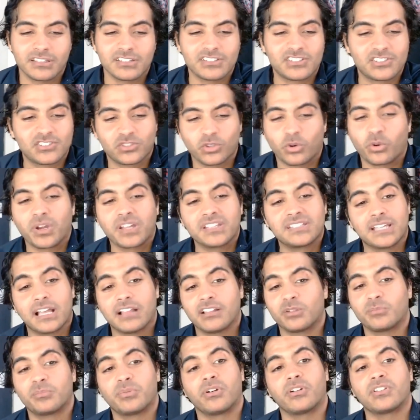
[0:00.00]

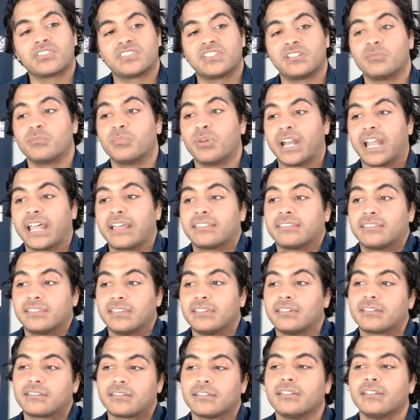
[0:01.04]
storyteller person. But I
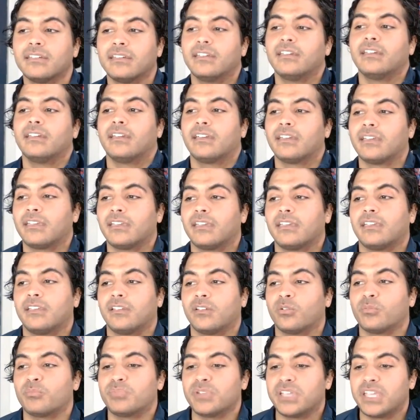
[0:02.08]
think,
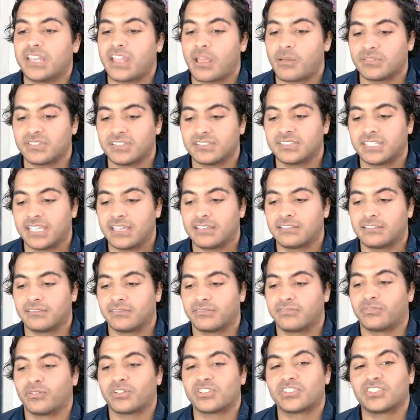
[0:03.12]
being able to take the
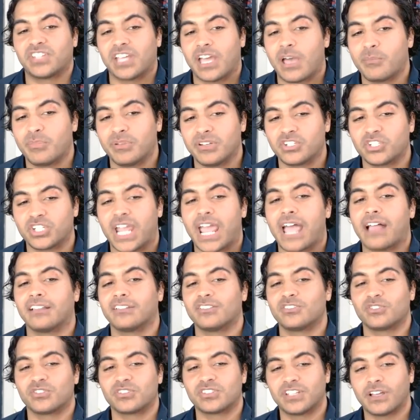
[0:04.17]
first step and
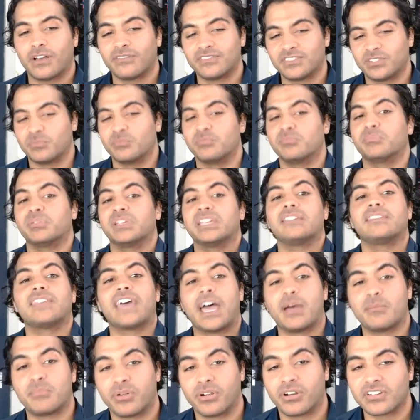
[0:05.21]
challenge yourself to be
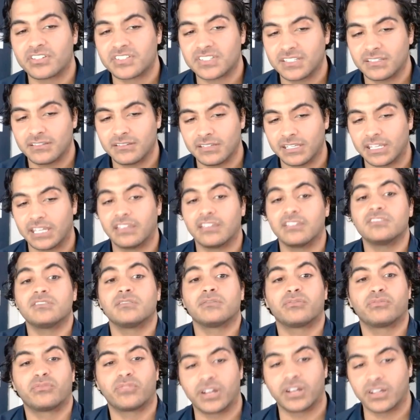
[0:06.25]
that person in
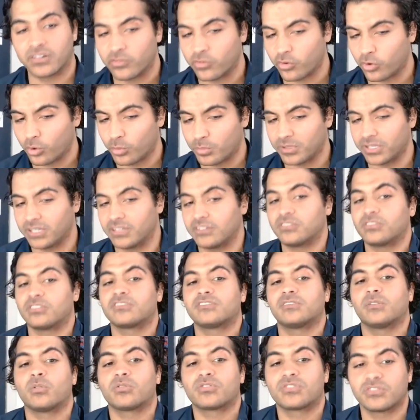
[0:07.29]
your friend group, in your
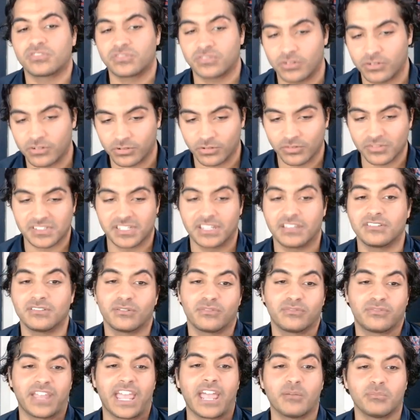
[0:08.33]
social circles, in your
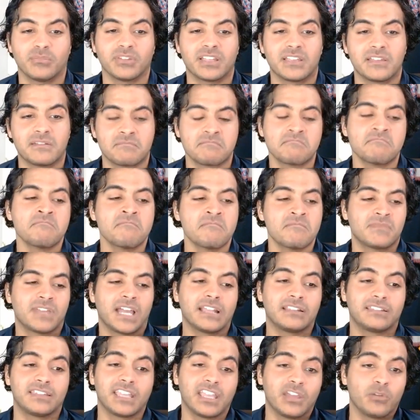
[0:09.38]
family,
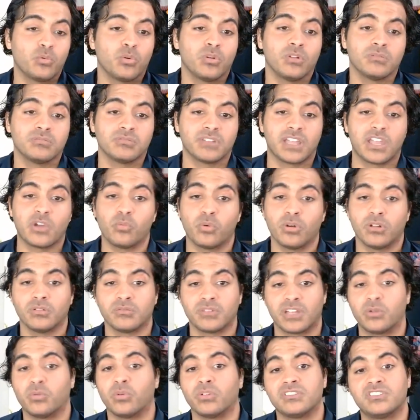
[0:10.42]
I think it
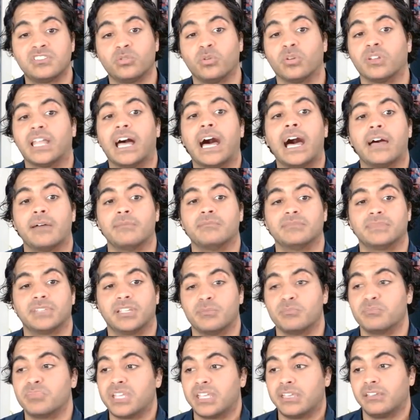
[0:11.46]
will do a lot.
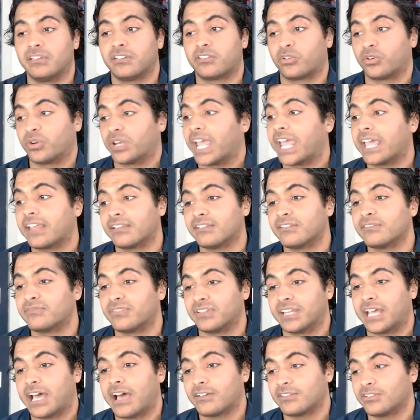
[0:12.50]
And being creative
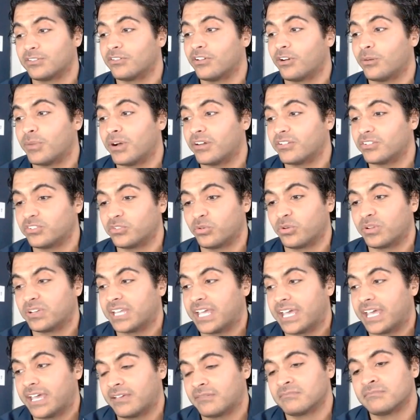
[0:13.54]
and how you go about doing
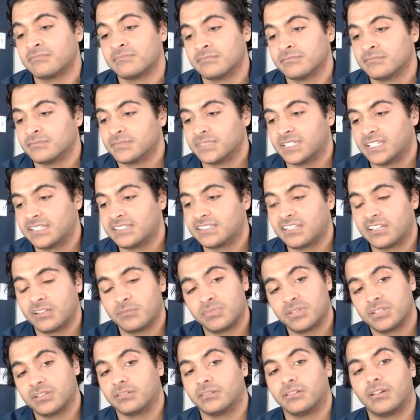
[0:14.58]
that is going to
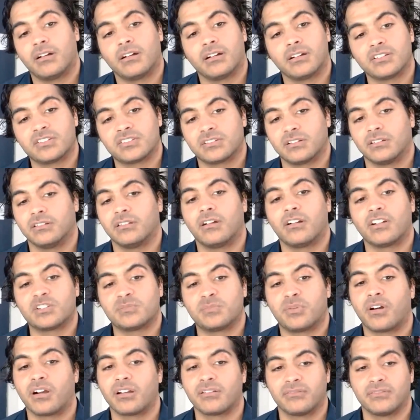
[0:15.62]
be a large
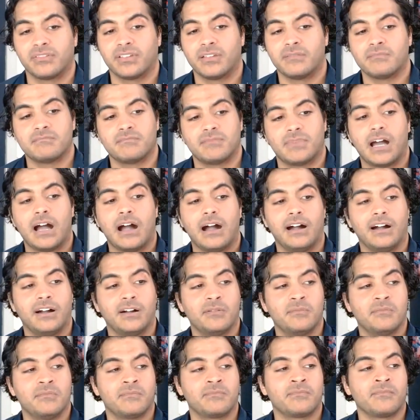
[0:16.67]
part of it.
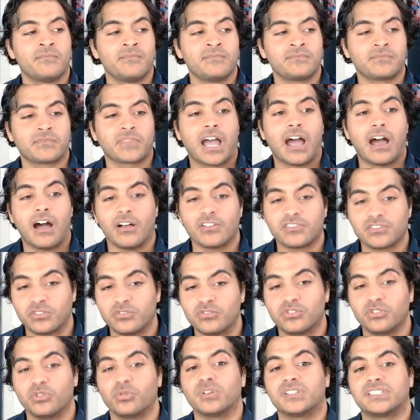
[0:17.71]
I also
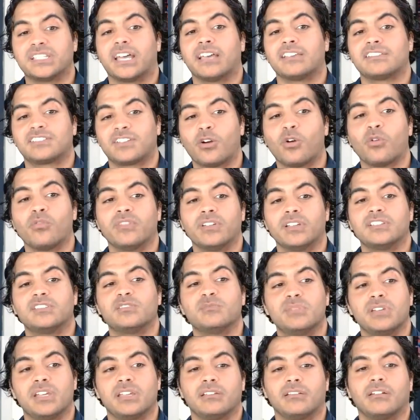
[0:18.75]
do attest COVID to
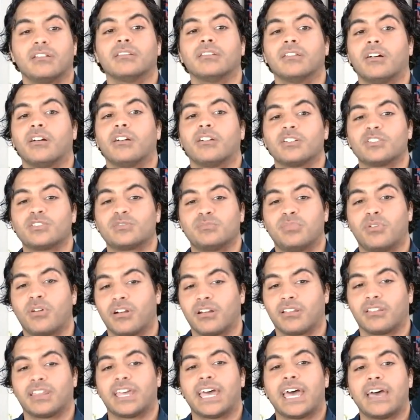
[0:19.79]
being a large
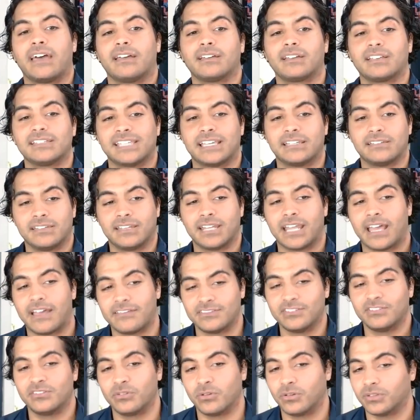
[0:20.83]
part of that because I did have
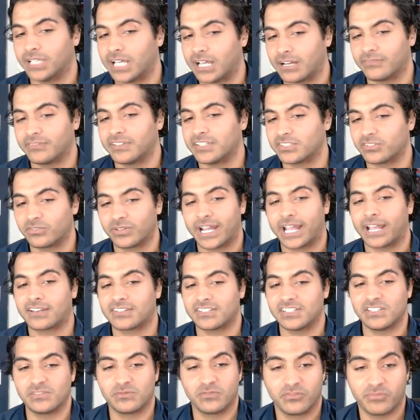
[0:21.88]
to do a lot of
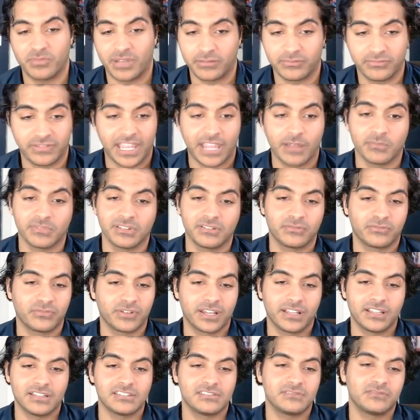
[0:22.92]
interactions with my family,
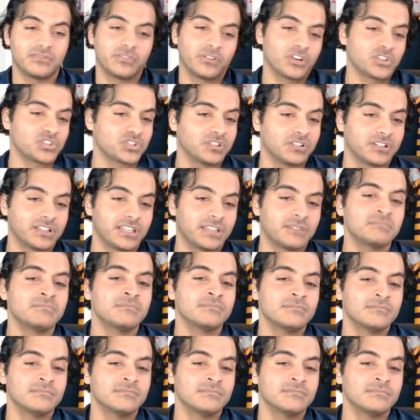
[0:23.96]
friends virtually,